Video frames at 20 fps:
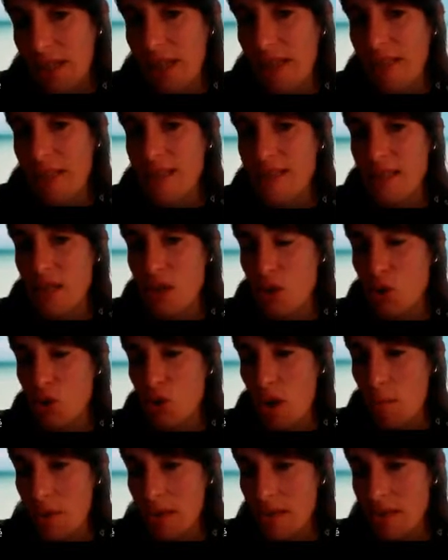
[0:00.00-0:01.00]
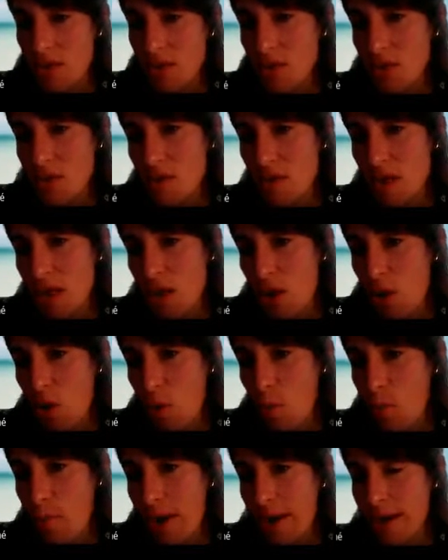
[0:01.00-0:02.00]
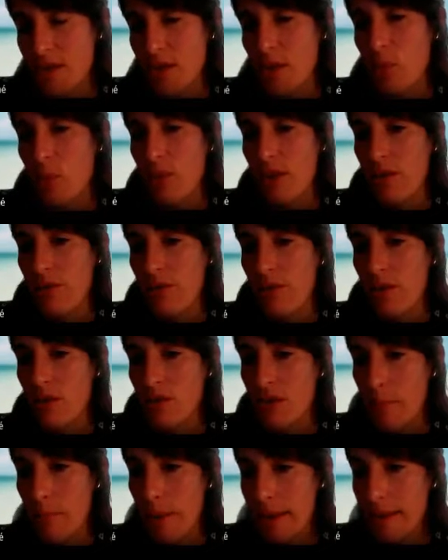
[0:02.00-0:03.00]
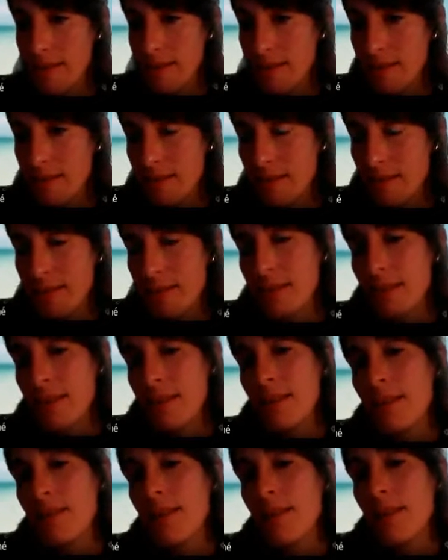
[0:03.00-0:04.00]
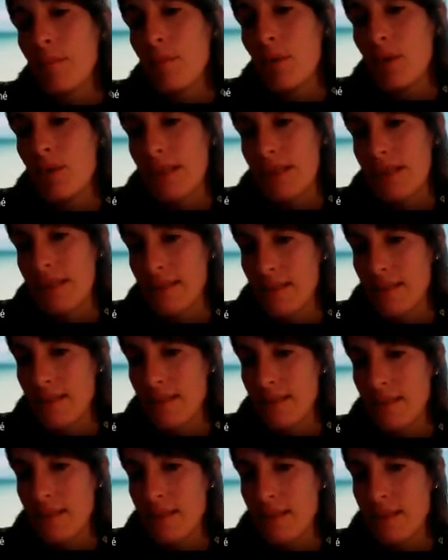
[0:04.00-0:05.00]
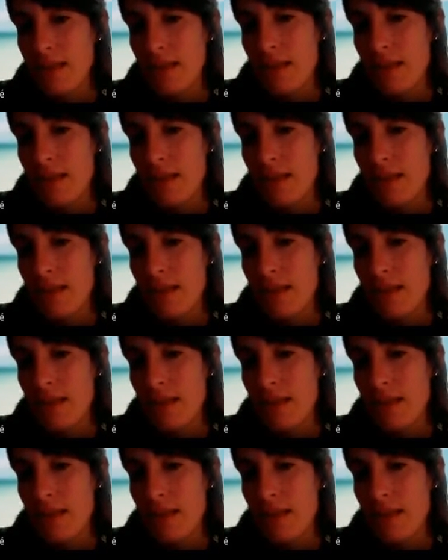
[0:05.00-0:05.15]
in the CO2 emissions in comparison with the fossil-based butyl esters.